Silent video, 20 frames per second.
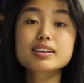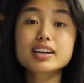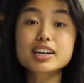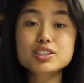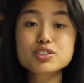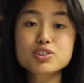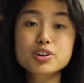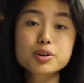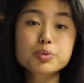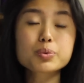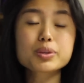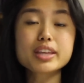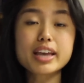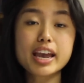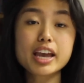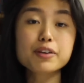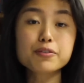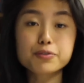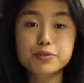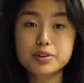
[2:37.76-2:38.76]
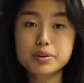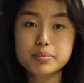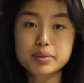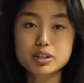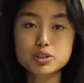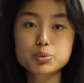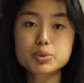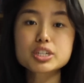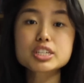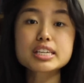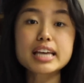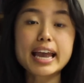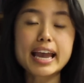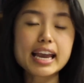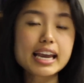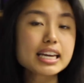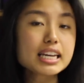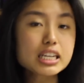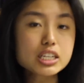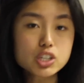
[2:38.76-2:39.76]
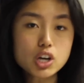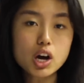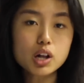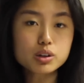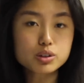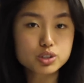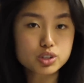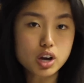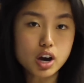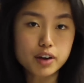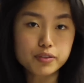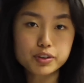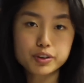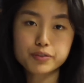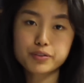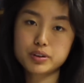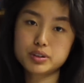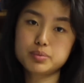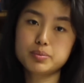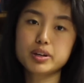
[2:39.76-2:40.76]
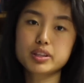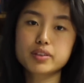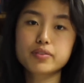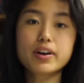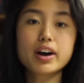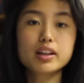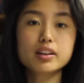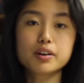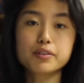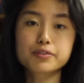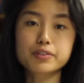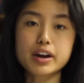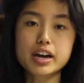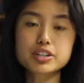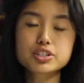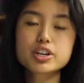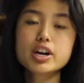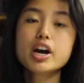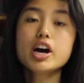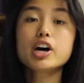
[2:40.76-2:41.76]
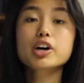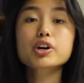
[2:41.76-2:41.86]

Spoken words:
Get started with 8 free meals, which is $80 off your first month of HelloFresh.